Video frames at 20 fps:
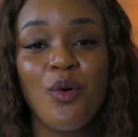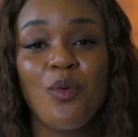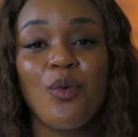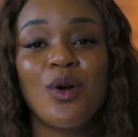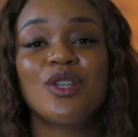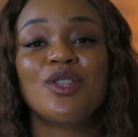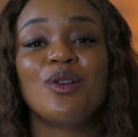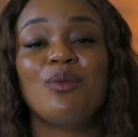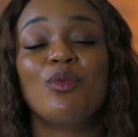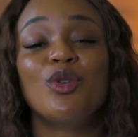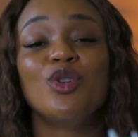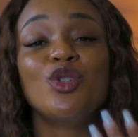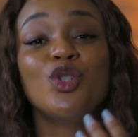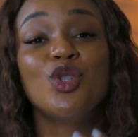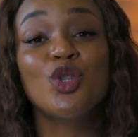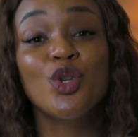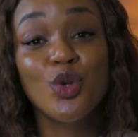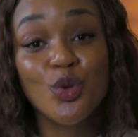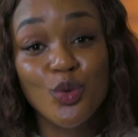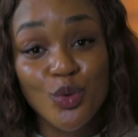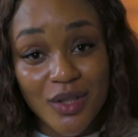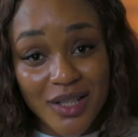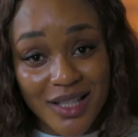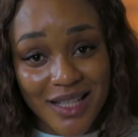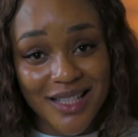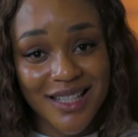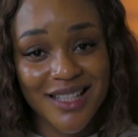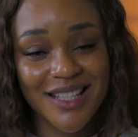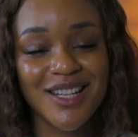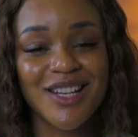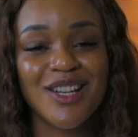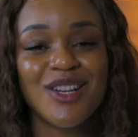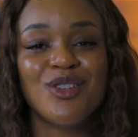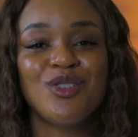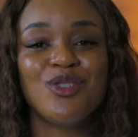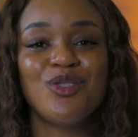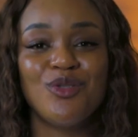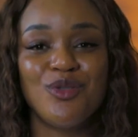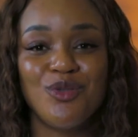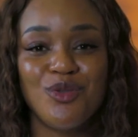when someone chooses
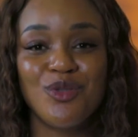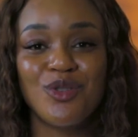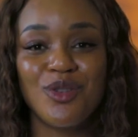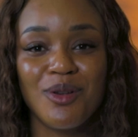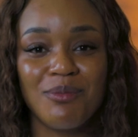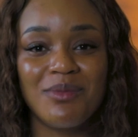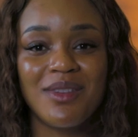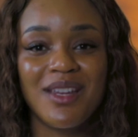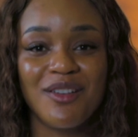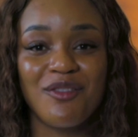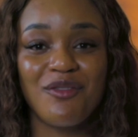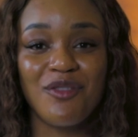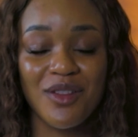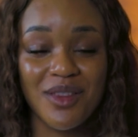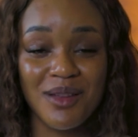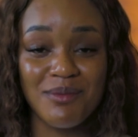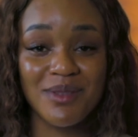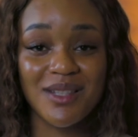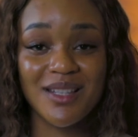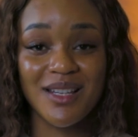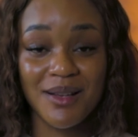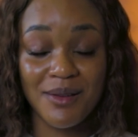to do something for them